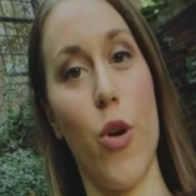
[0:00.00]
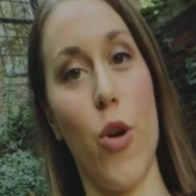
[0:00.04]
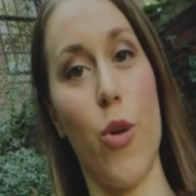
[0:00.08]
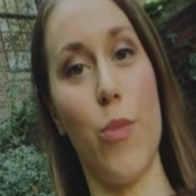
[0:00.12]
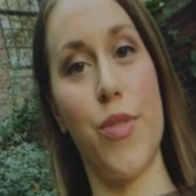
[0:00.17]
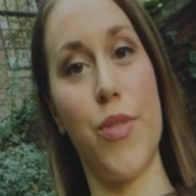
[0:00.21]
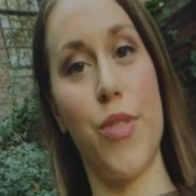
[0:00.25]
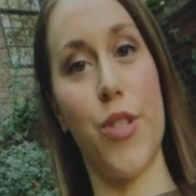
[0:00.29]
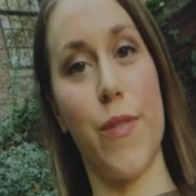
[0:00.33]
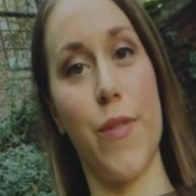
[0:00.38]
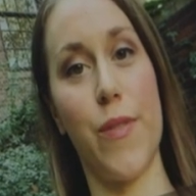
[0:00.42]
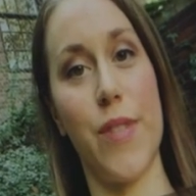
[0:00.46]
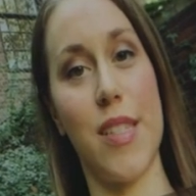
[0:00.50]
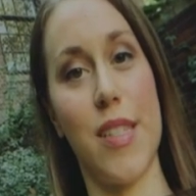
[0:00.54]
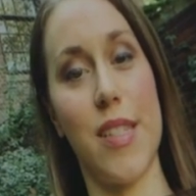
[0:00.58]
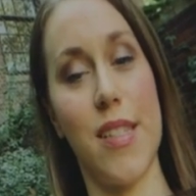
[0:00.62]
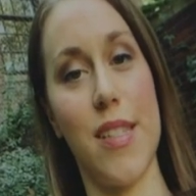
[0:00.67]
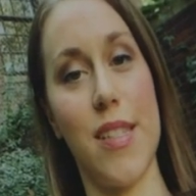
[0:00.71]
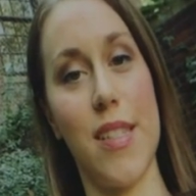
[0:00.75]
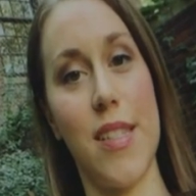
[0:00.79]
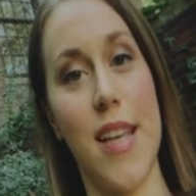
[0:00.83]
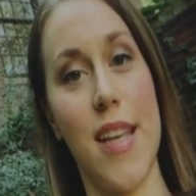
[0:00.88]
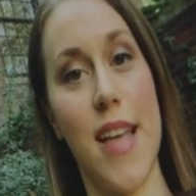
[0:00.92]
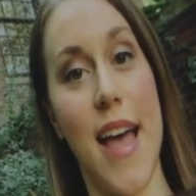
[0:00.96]
Home
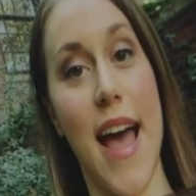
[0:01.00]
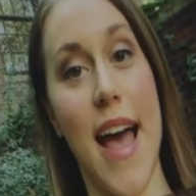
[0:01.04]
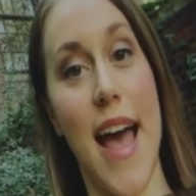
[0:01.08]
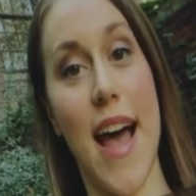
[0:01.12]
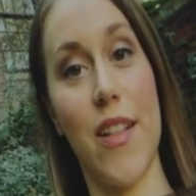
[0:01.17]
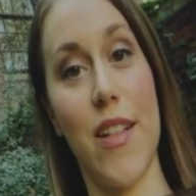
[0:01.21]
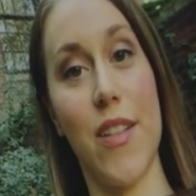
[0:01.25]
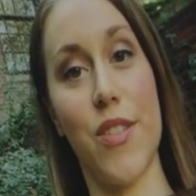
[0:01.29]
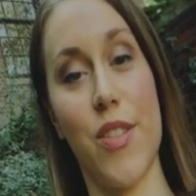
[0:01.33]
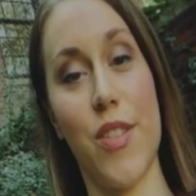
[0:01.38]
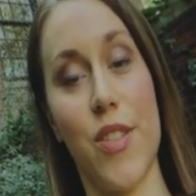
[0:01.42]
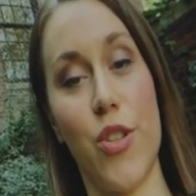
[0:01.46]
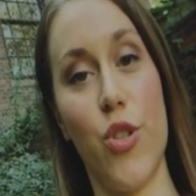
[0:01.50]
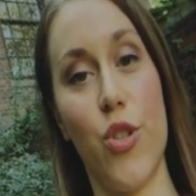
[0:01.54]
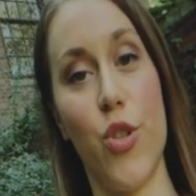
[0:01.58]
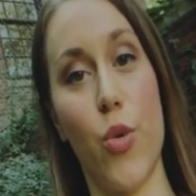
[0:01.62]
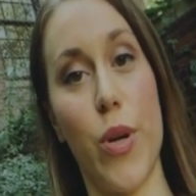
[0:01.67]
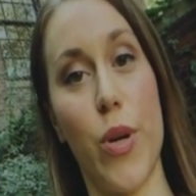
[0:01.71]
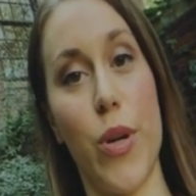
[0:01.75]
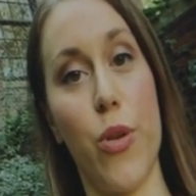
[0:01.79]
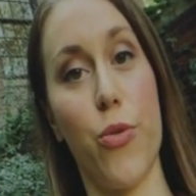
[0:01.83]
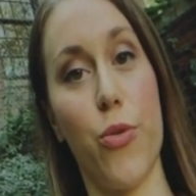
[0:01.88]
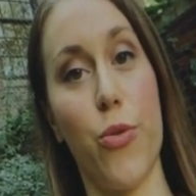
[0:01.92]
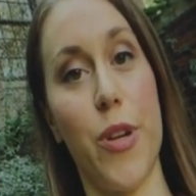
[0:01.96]
Services, Allison and
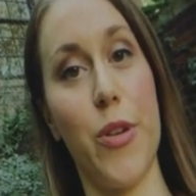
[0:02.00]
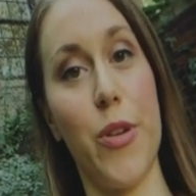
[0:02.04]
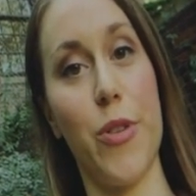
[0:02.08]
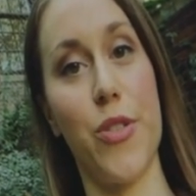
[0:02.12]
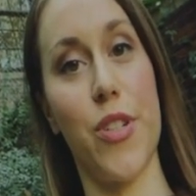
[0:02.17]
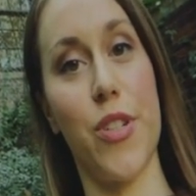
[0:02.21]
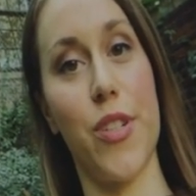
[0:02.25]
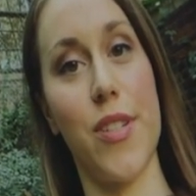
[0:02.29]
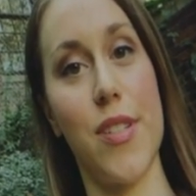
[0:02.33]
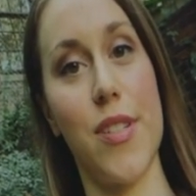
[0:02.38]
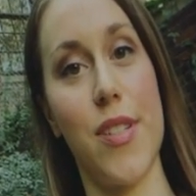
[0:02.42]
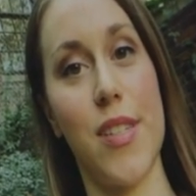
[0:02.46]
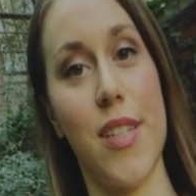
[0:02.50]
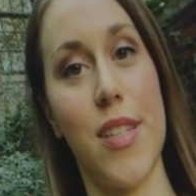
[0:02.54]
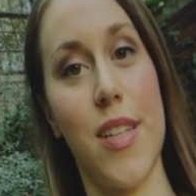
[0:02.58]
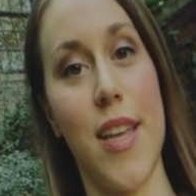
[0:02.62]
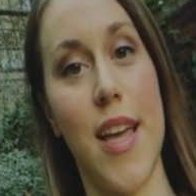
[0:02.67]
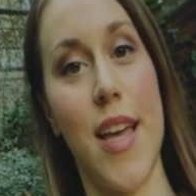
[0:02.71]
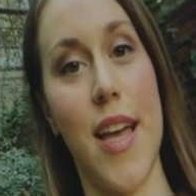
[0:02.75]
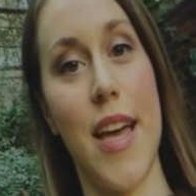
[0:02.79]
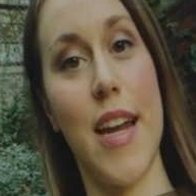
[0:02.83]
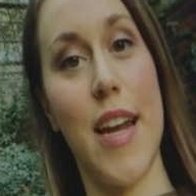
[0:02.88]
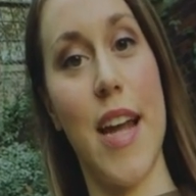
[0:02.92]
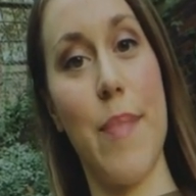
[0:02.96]
Doyle Realtors,
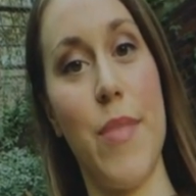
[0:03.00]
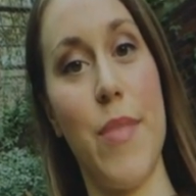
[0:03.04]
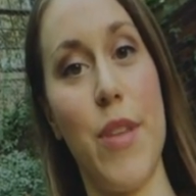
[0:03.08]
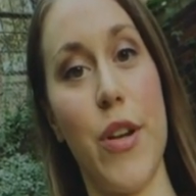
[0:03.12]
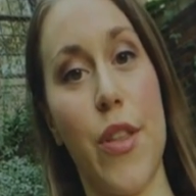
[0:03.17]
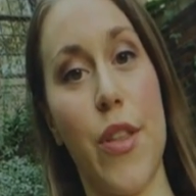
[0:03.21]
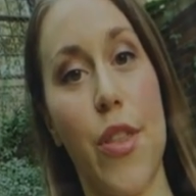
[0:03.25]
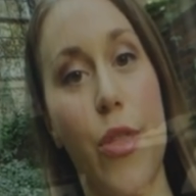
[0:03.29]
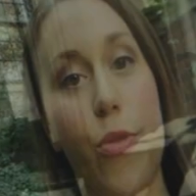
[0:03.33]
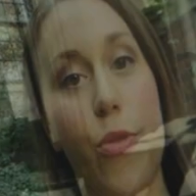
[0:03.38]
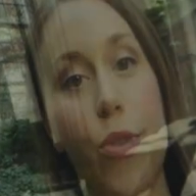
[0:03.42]
and I'm here at